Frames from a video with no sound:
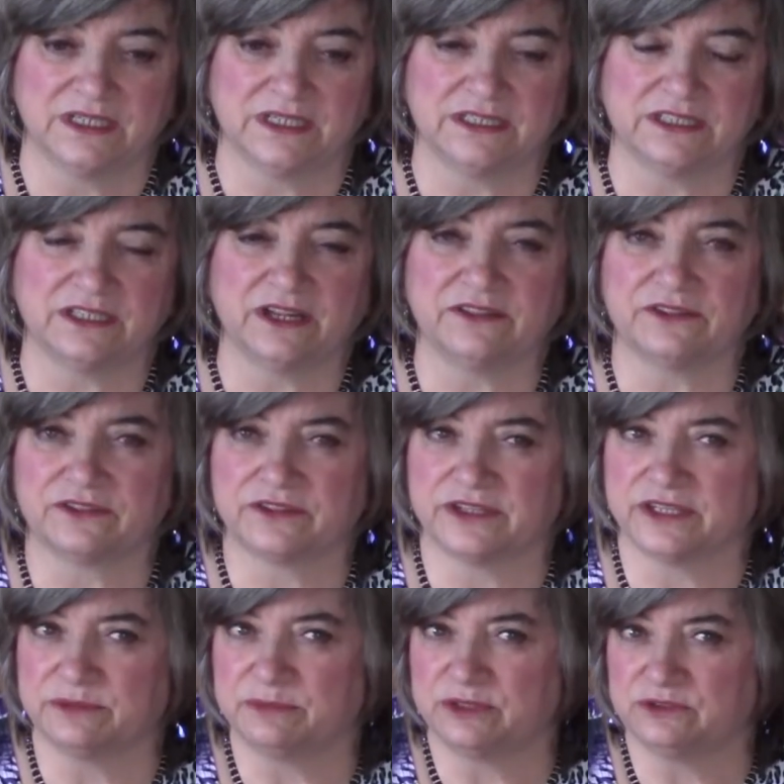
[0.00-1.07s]
And another
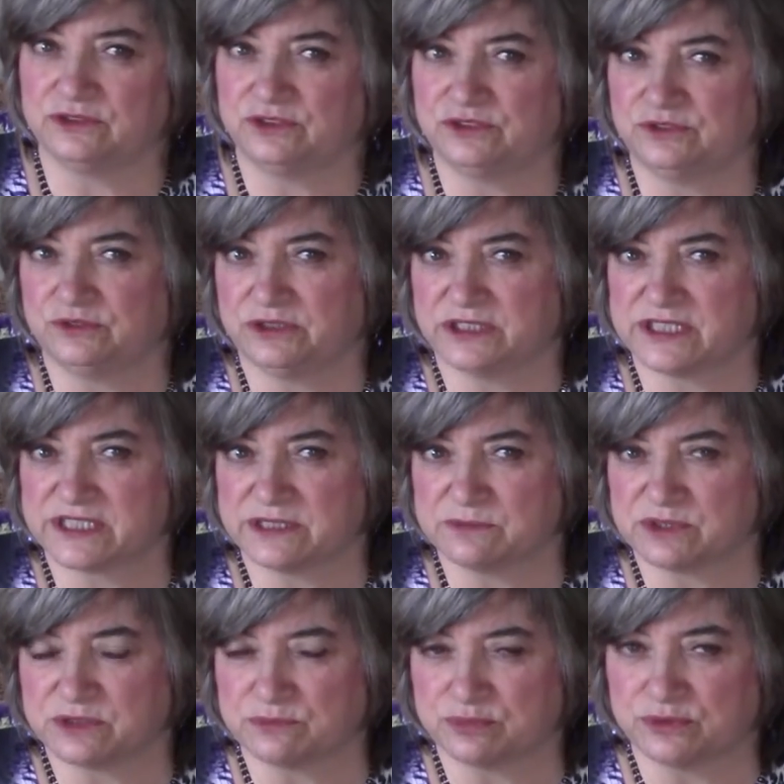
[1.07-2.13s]
thing about doing
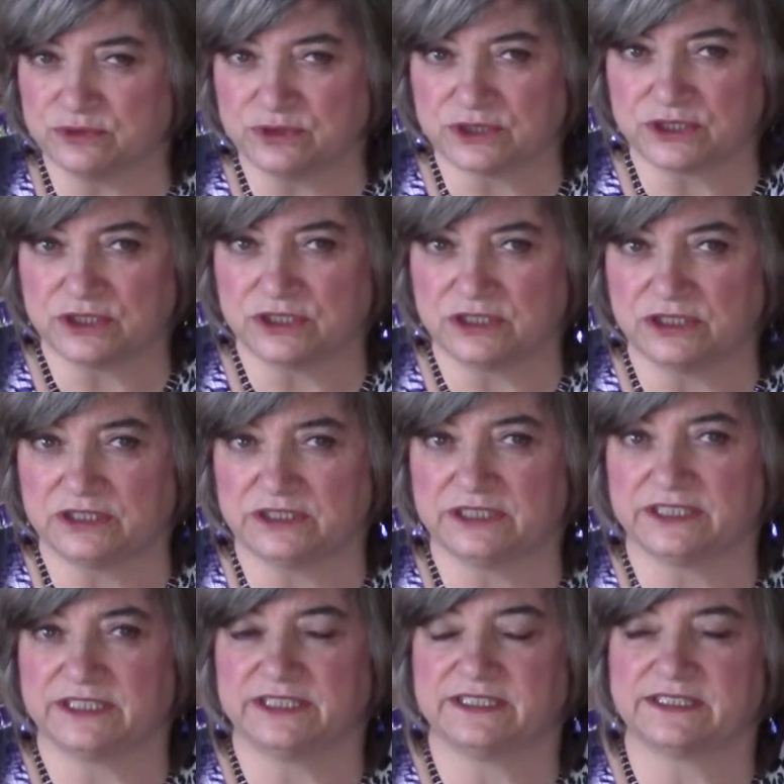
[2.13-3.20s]
Simpson
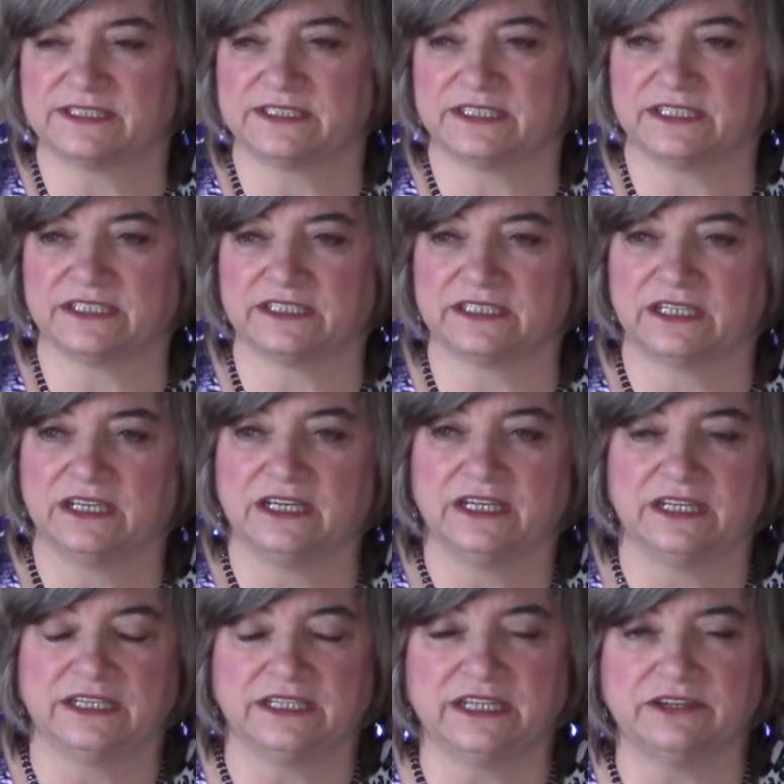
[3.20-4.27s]
Protocol is that it
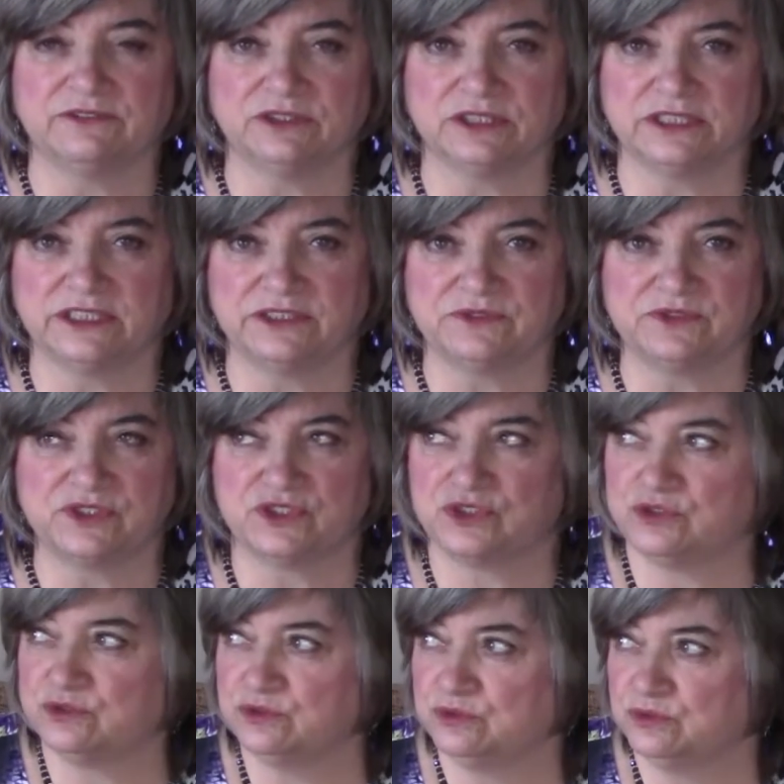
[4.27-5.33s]
never leaves
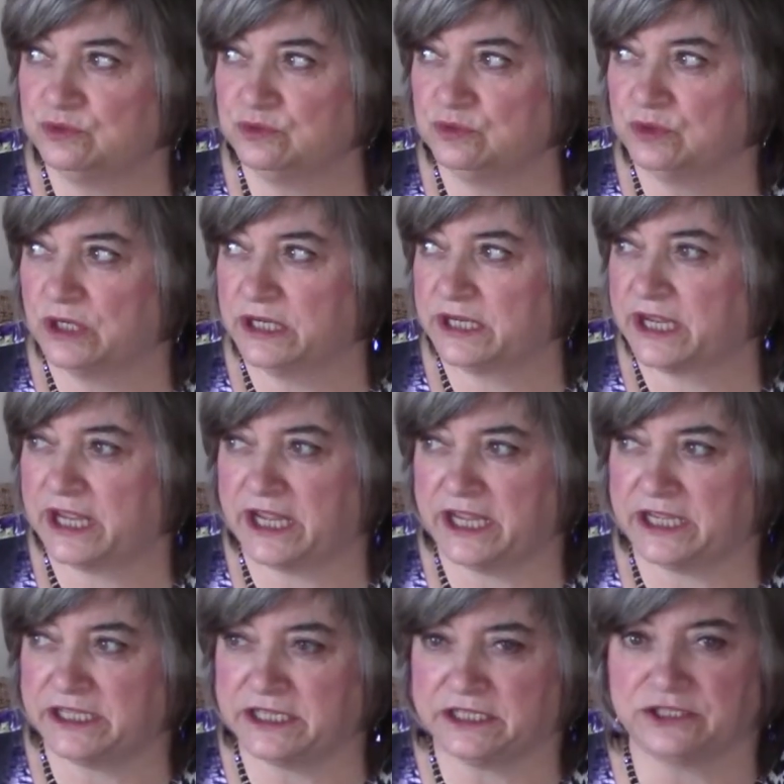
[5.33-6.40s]
you
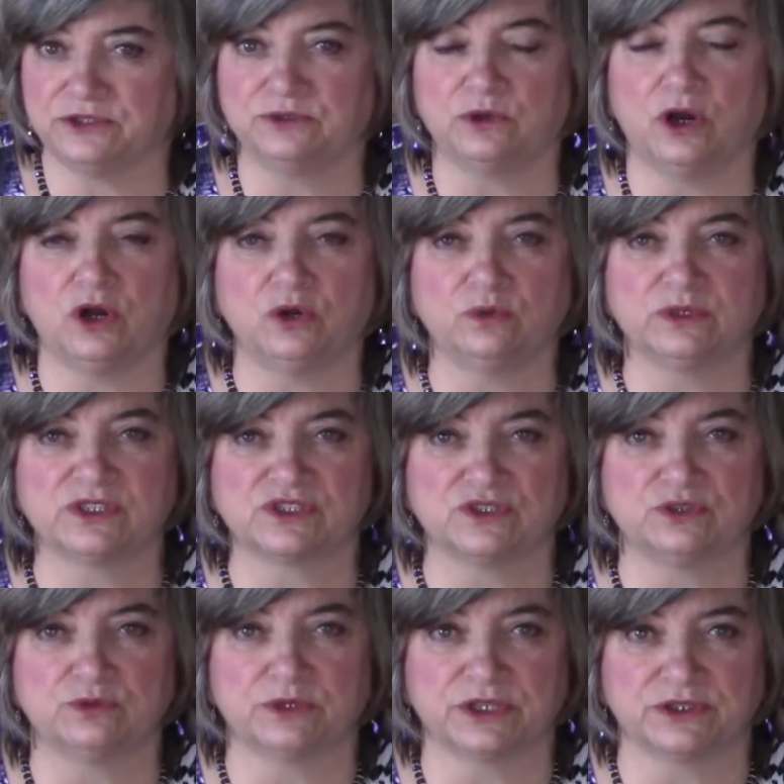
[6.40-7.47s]
hanging. You always
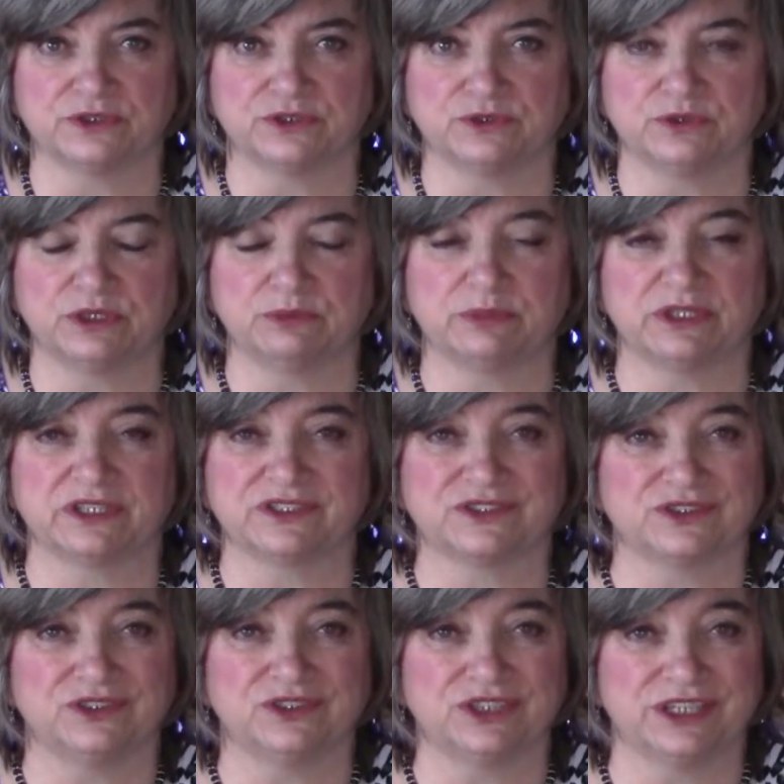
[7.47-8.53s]
know what you're doing
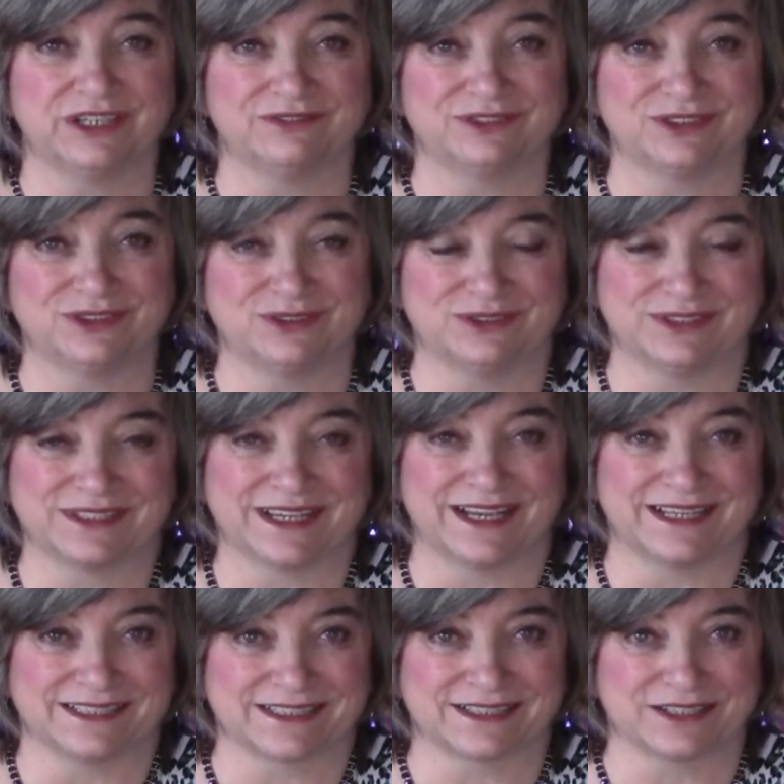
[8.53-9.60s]
because all you have to do is
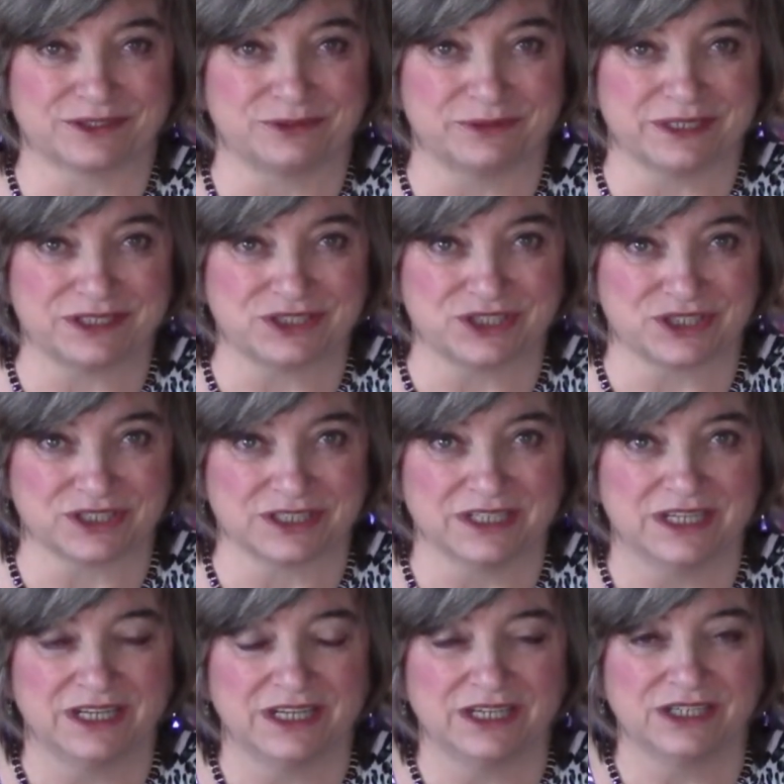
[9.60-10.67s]
ask the question,
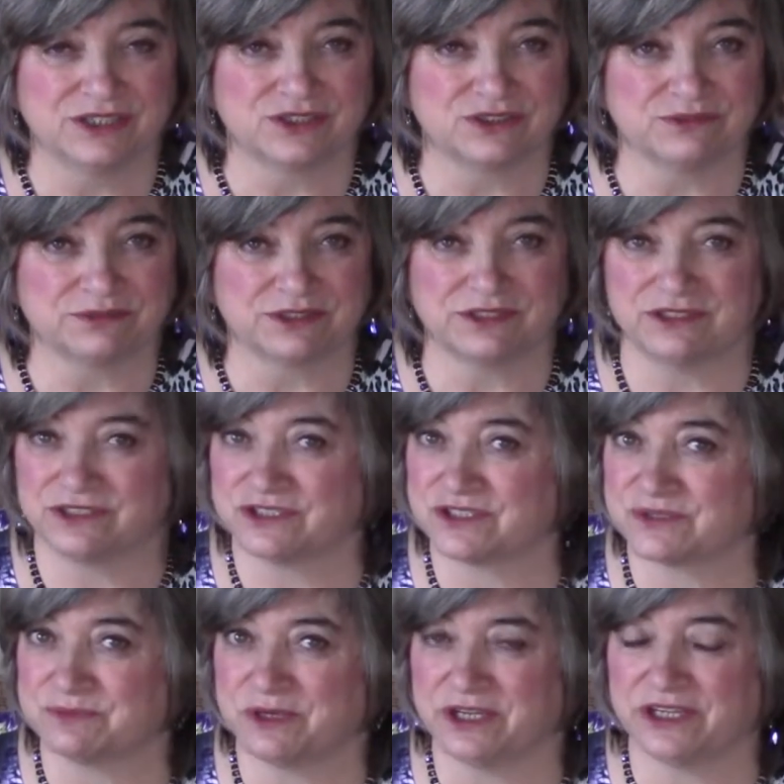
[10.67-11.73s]

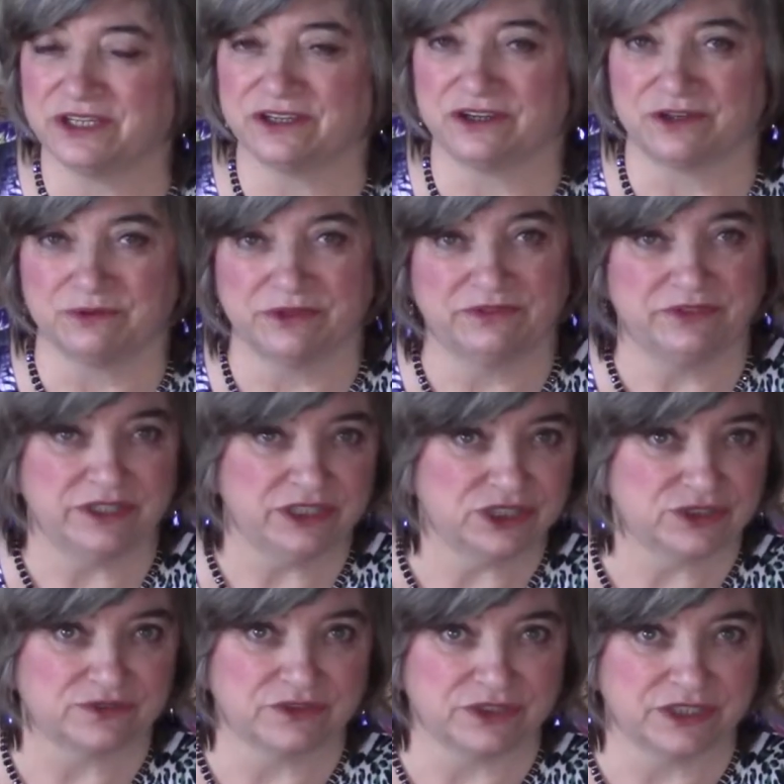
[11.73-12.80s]
superconscious mind, are we
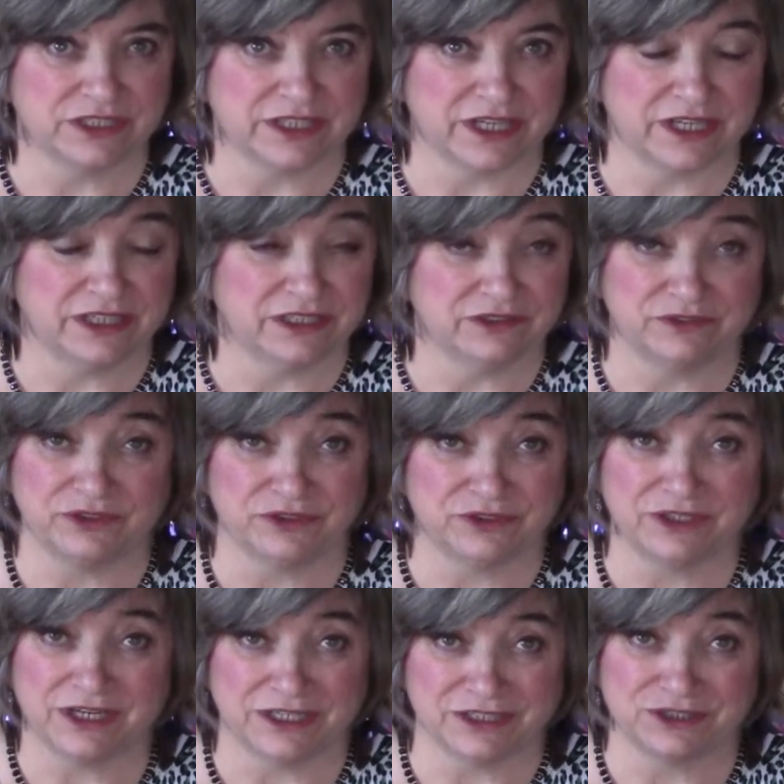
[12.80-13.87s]
finished for today? And if you're
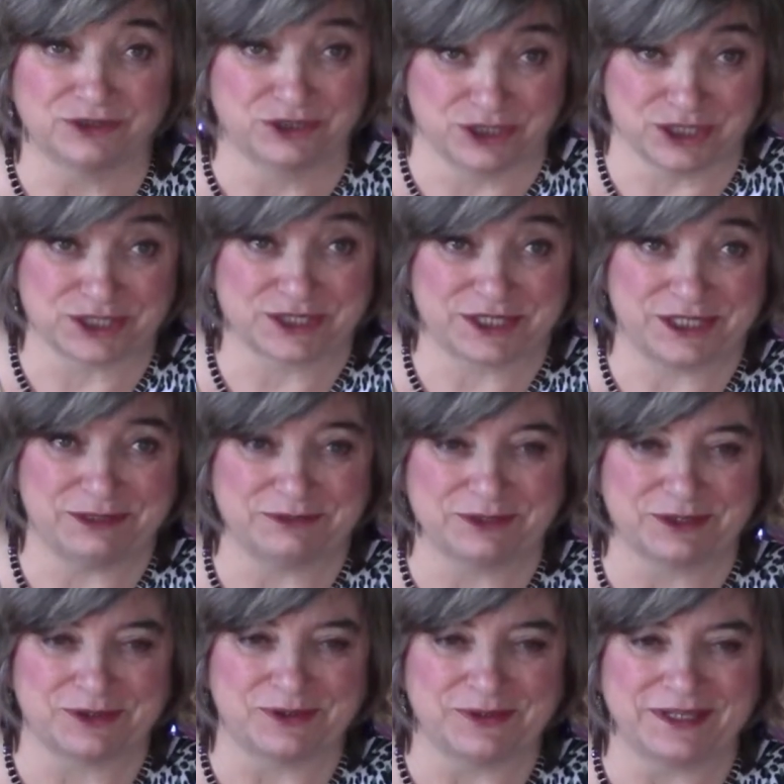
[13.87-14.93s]
not, you can just keep
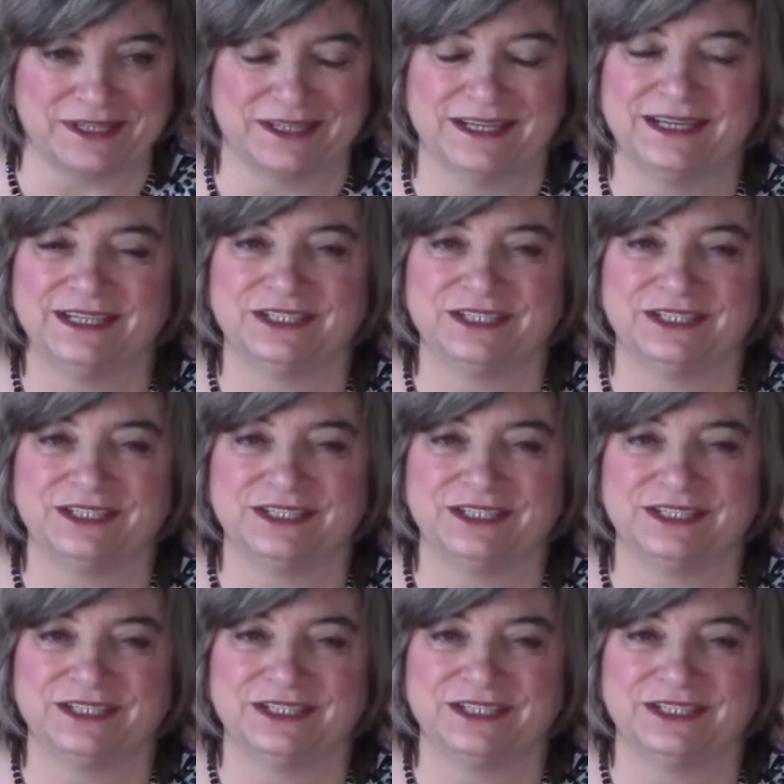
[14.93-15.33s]
going.